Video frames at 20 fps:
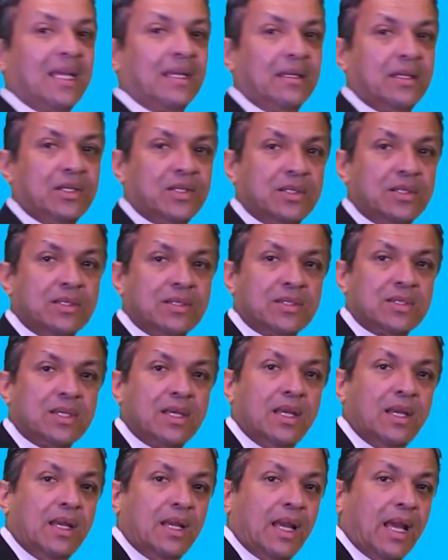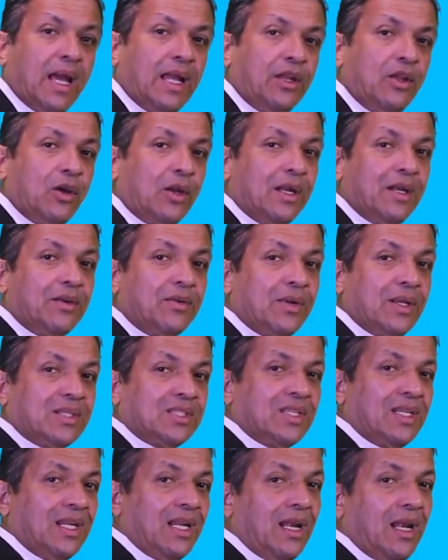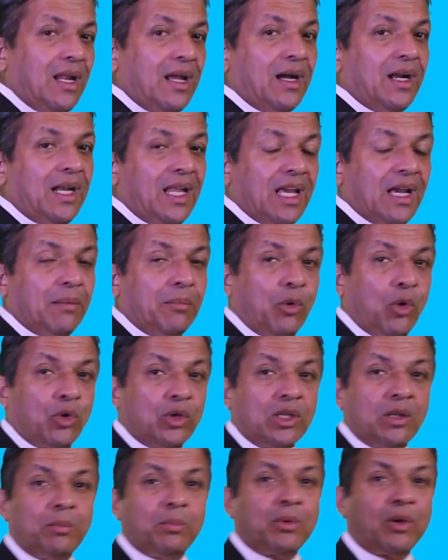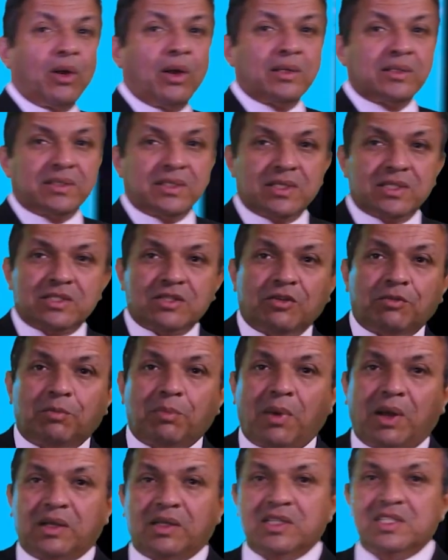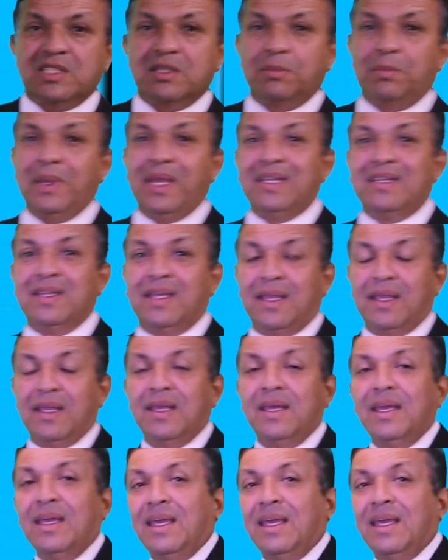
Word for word: technicians and you're interested in learning about the process of participating